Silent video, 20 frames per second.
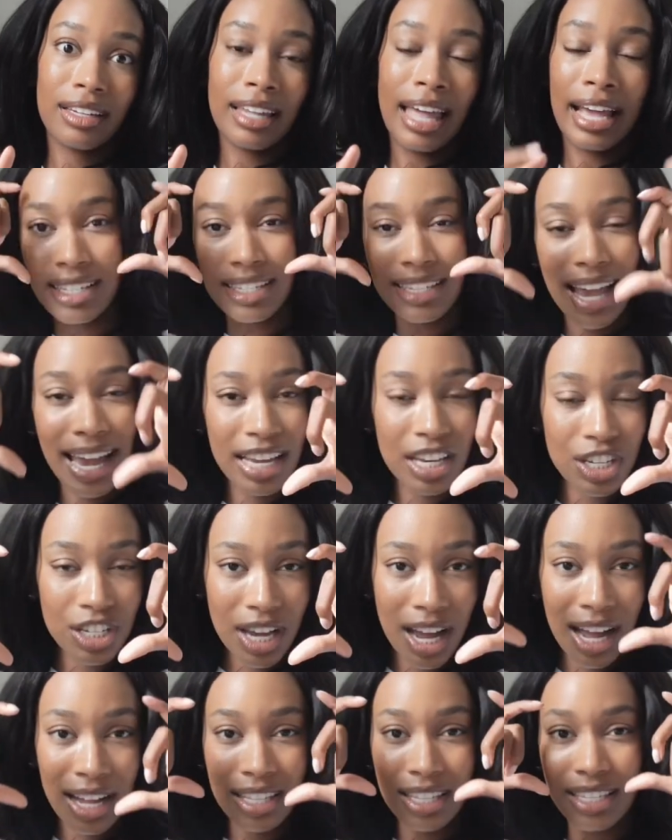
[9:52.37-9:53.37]
like tight
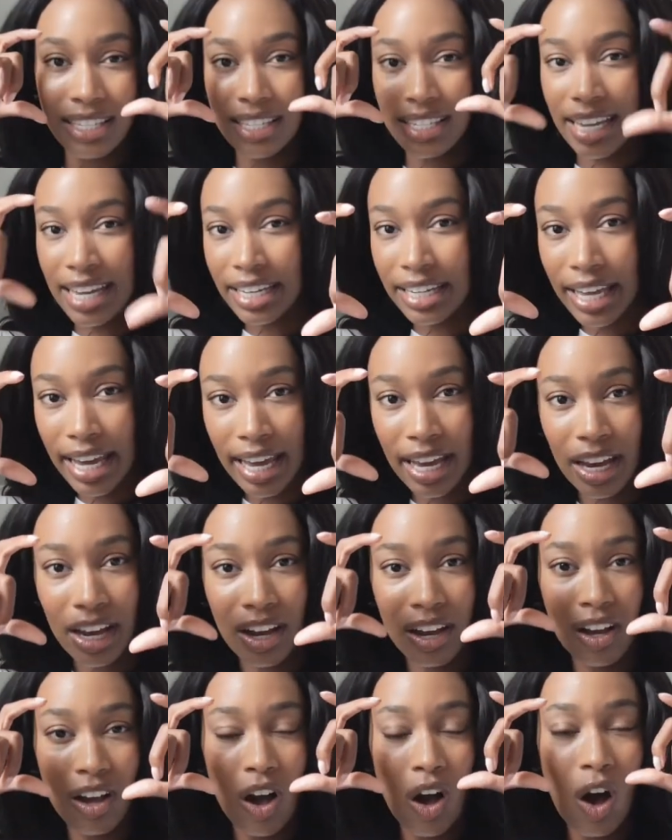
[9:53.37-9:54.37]
shots,
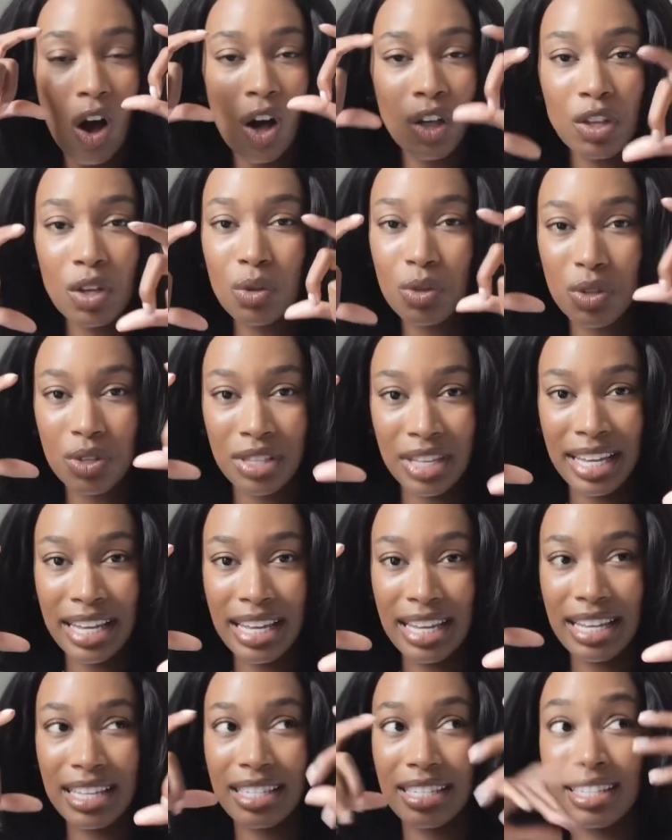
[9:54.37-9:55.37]
skincare, all those
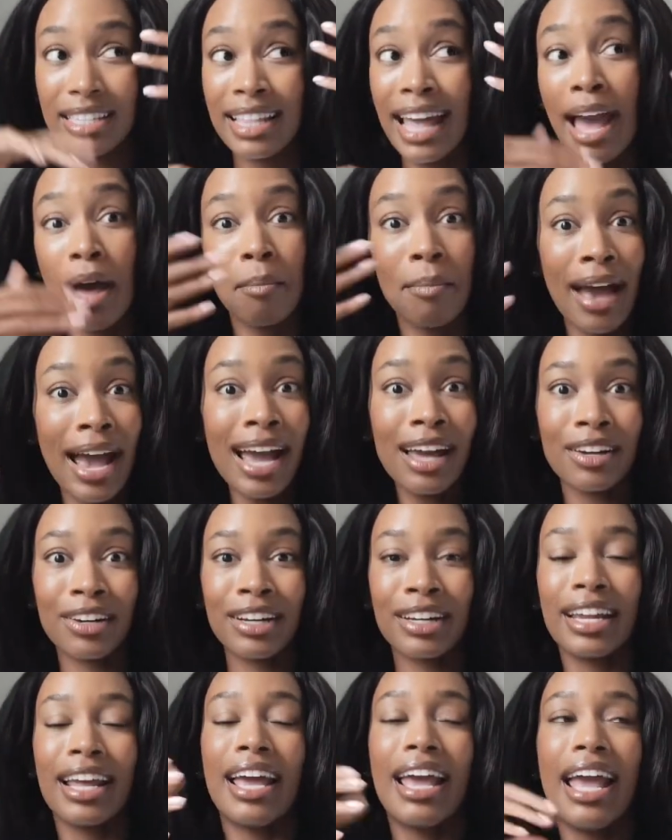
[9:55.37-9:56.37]
things that
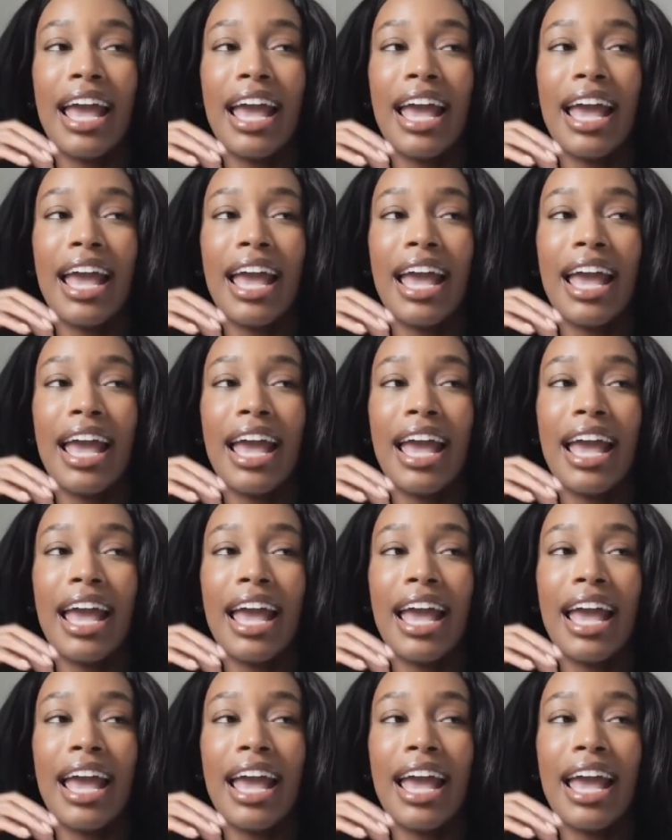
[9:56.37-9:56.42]
mattered.